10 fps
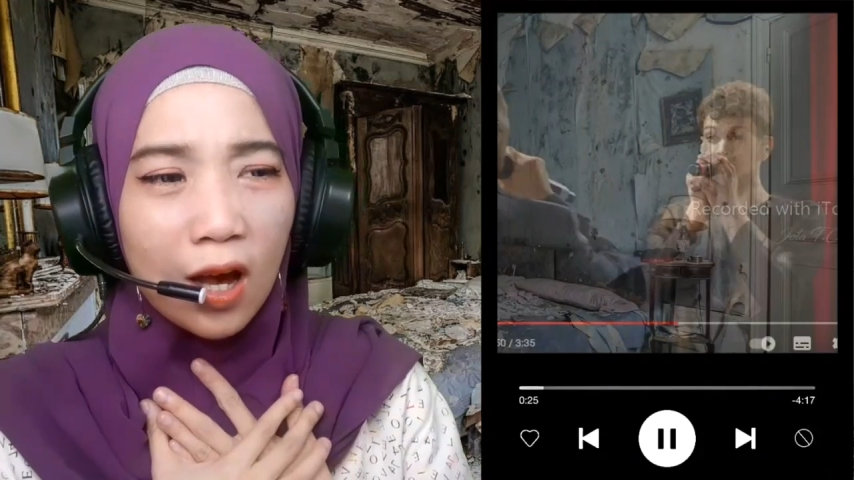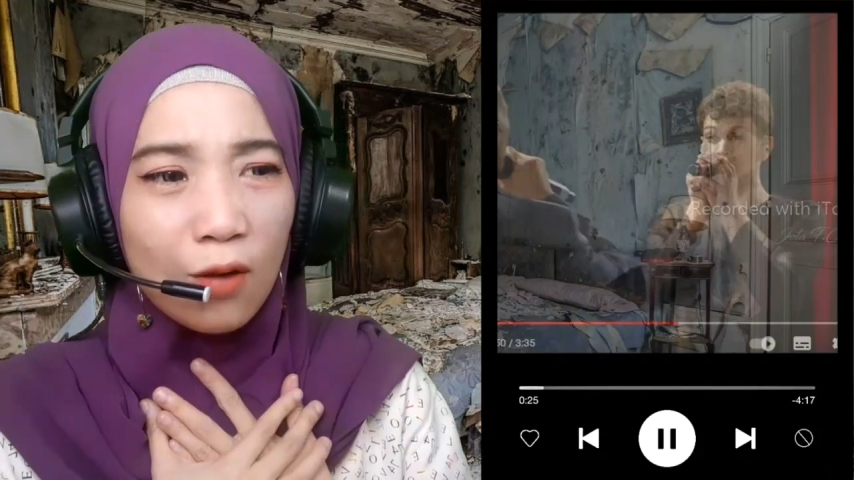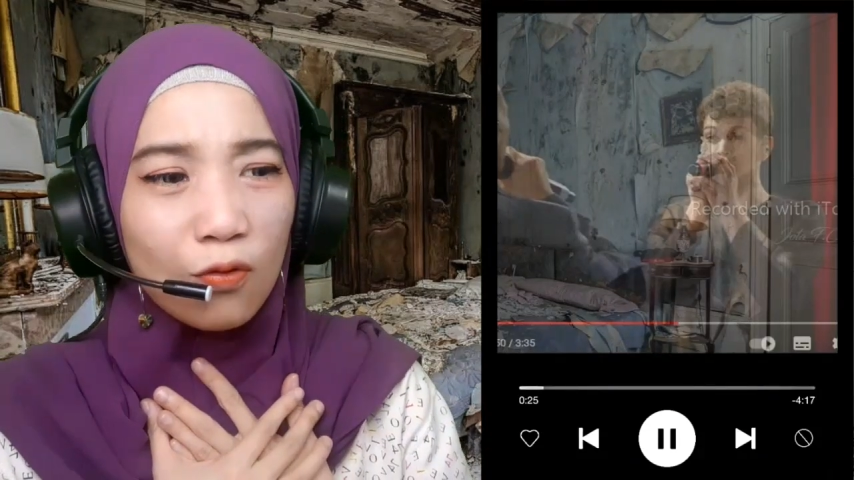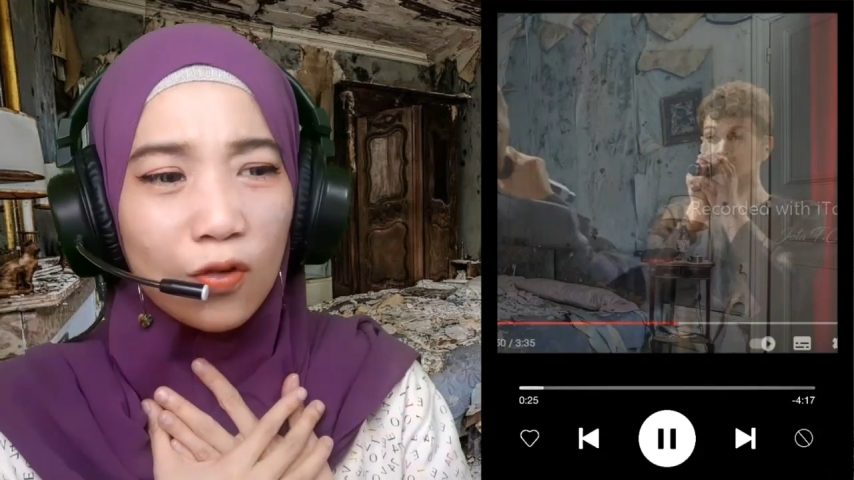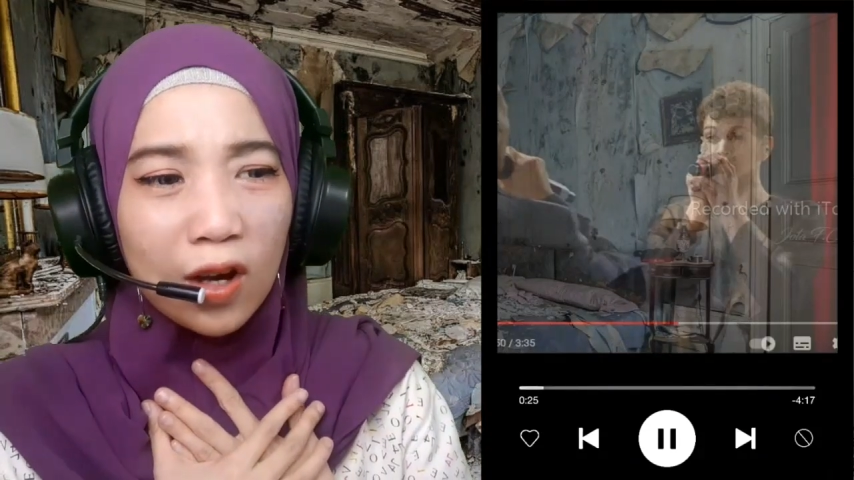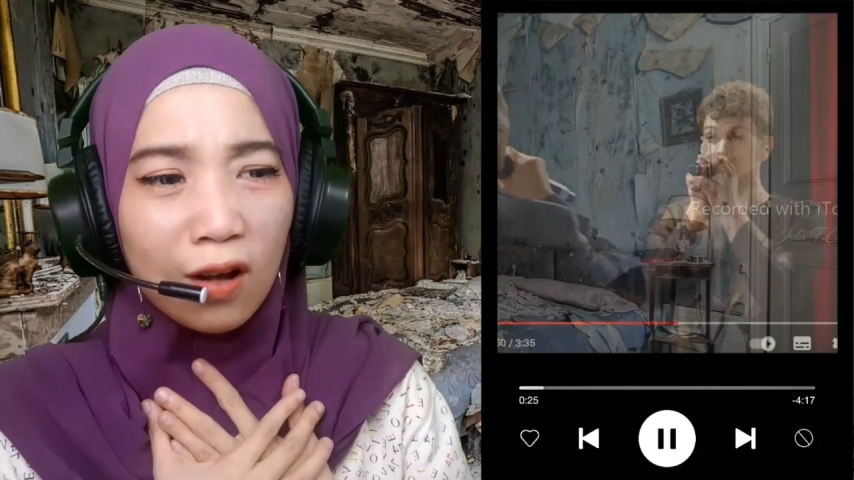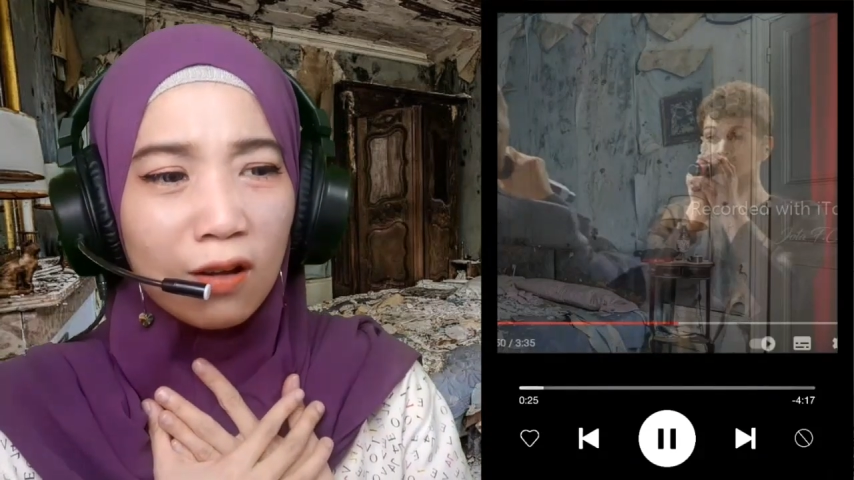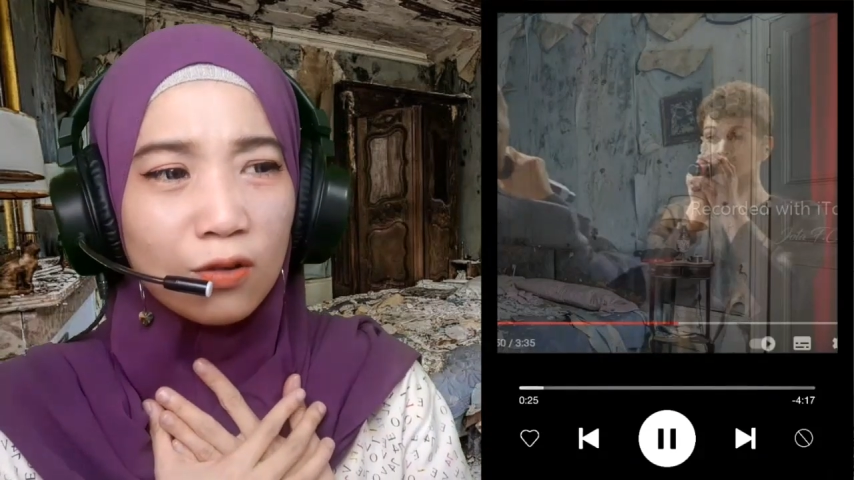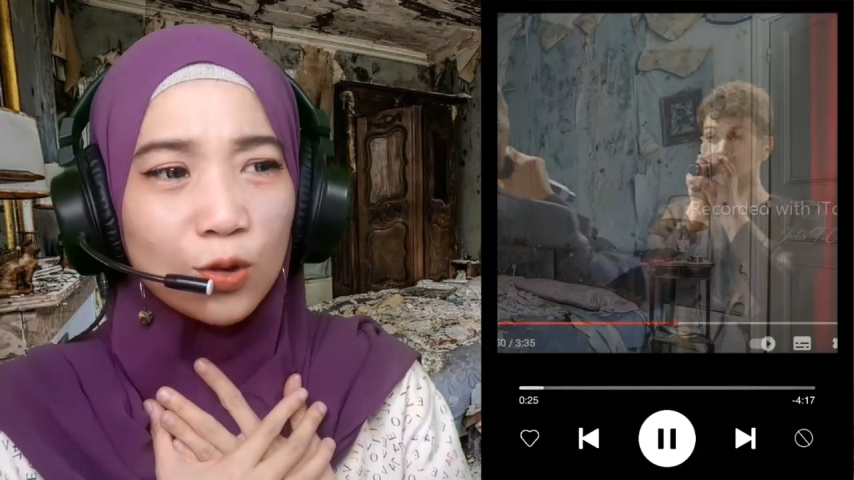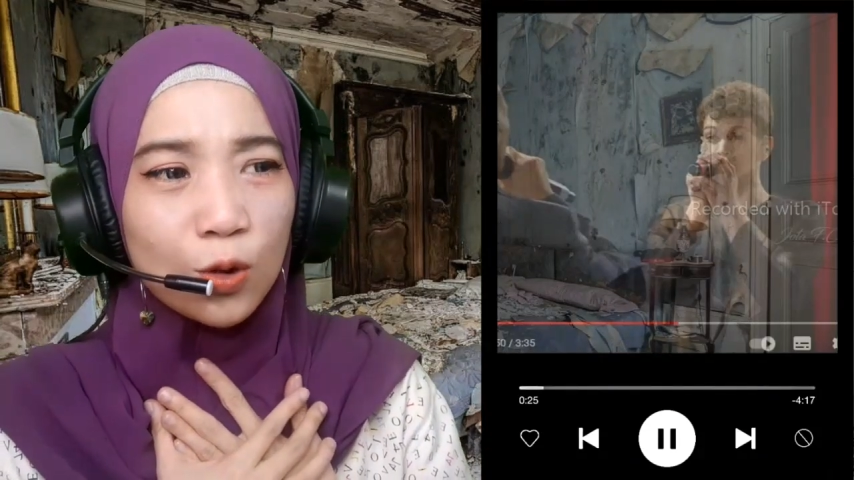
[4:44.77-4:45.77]
I
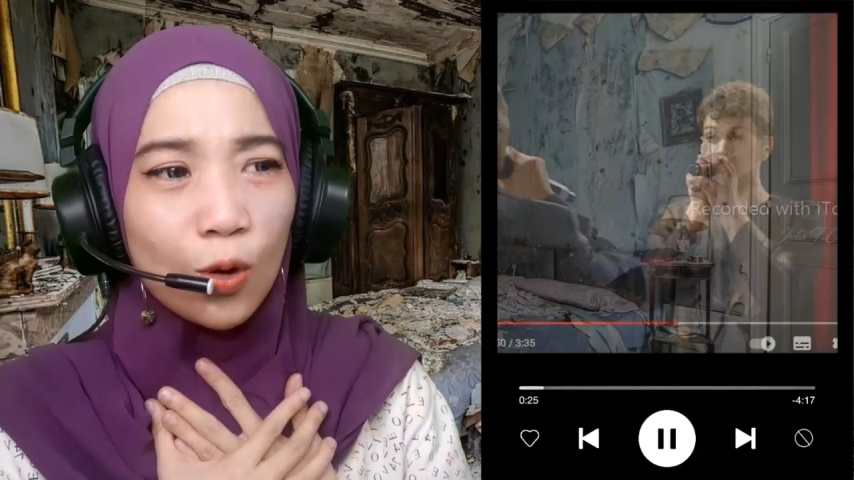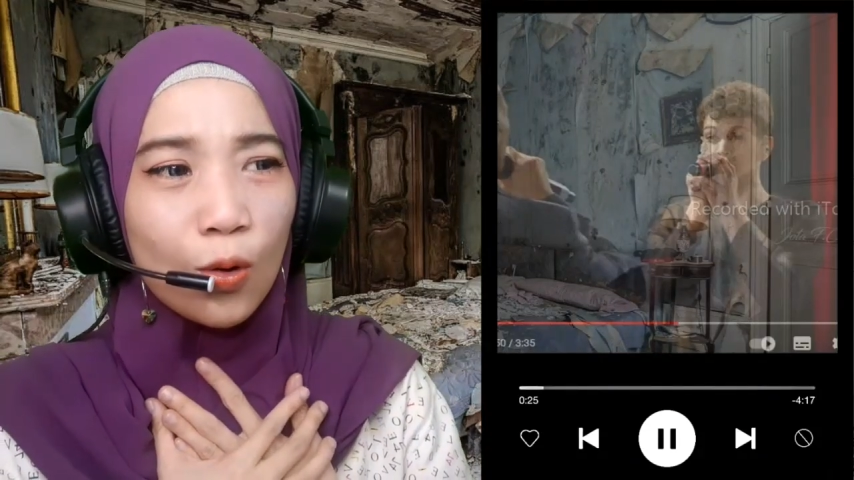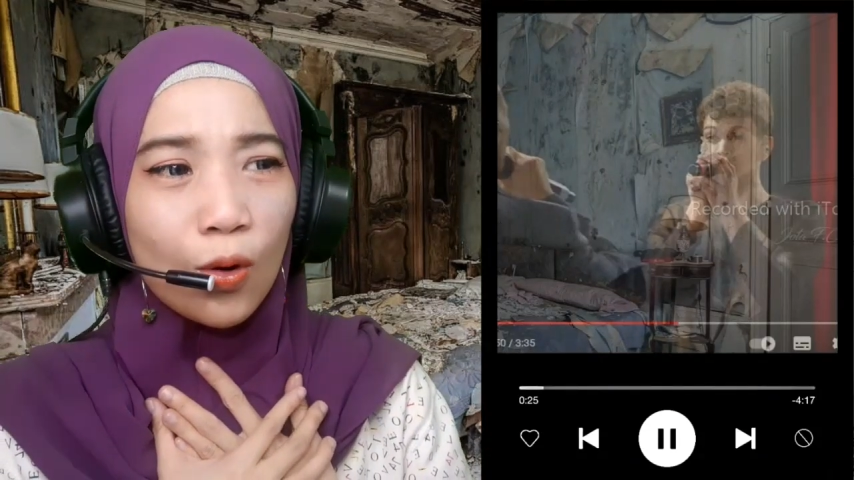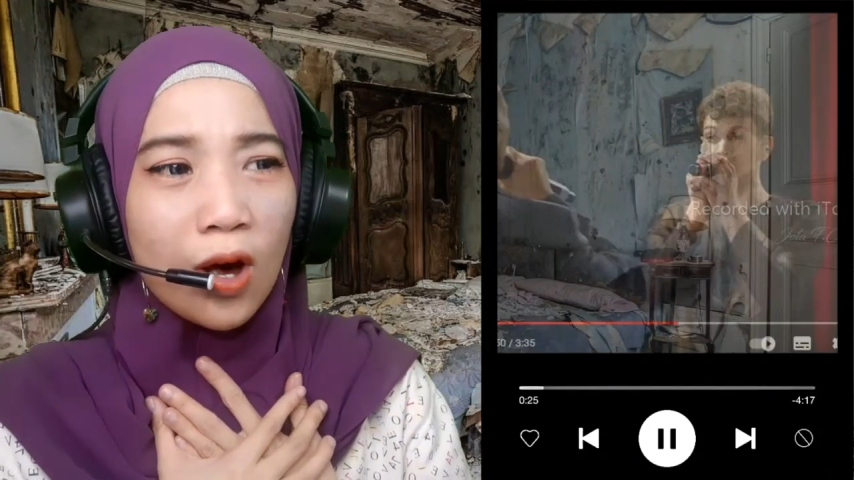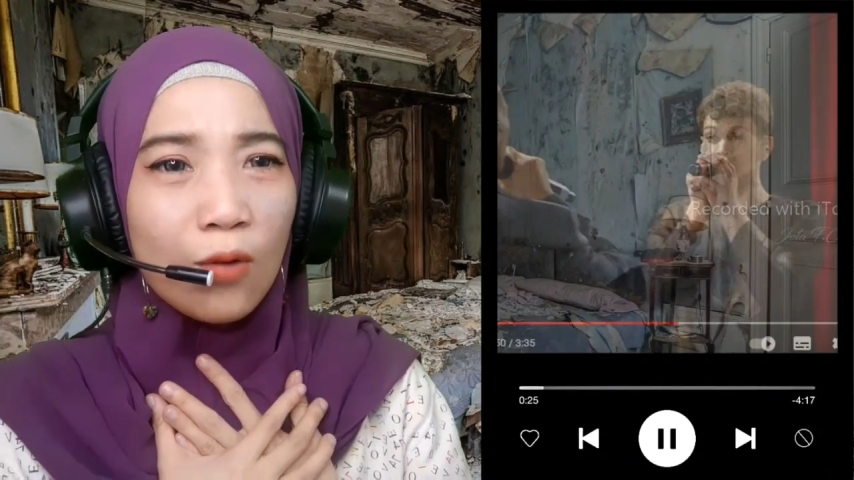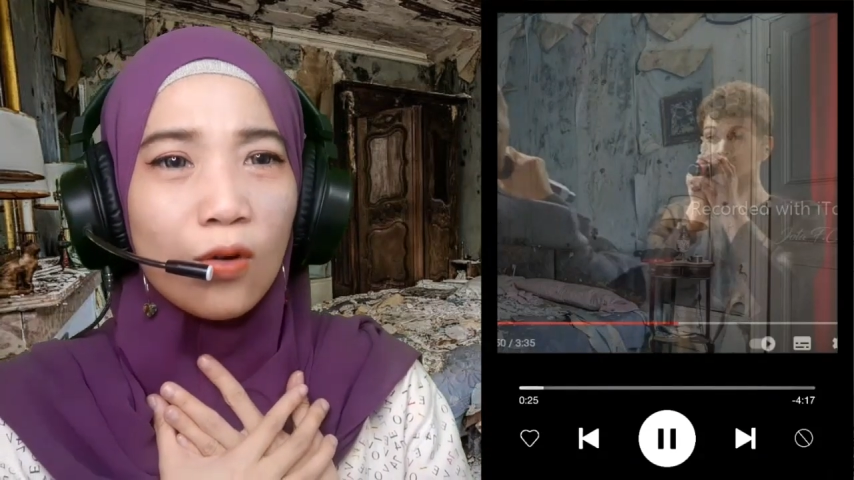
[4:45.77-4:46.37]
feel so